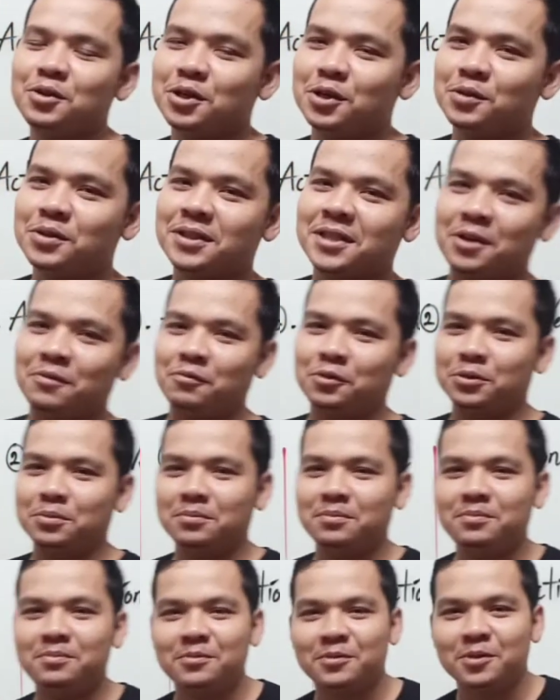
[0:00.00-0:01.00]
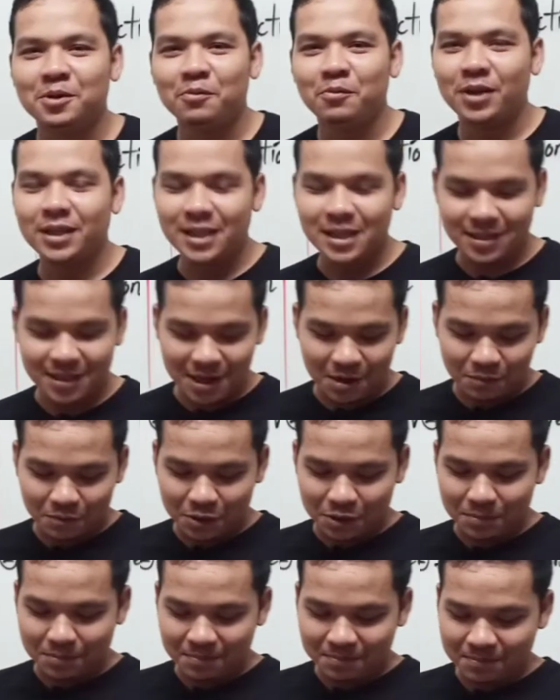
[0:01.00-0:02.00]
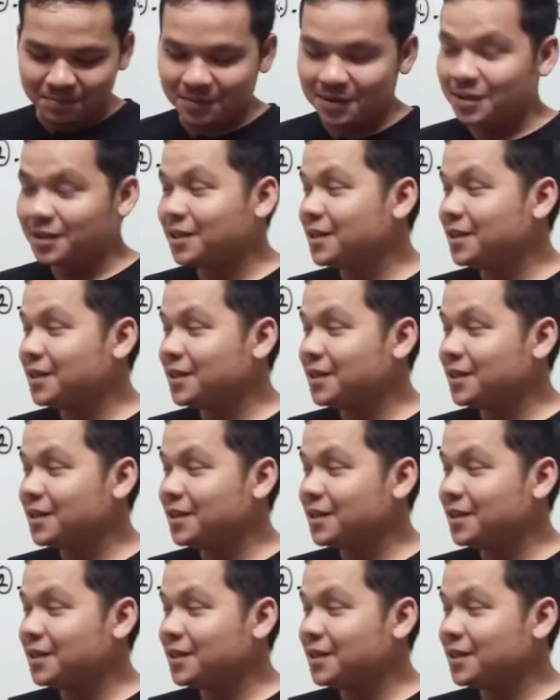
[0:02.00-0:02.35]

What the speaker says: know state verb? What is state verb?